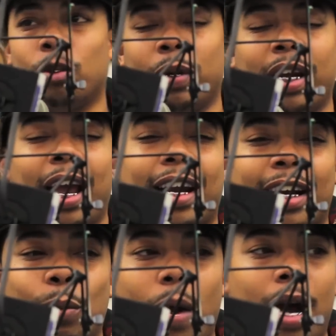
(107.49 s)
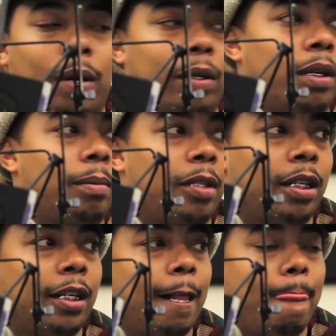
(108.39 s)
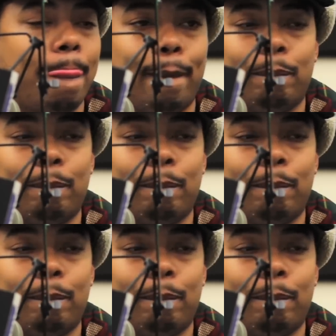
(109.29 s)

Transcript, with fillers: We ain't had that in a while, you know what I'm saying? Facts.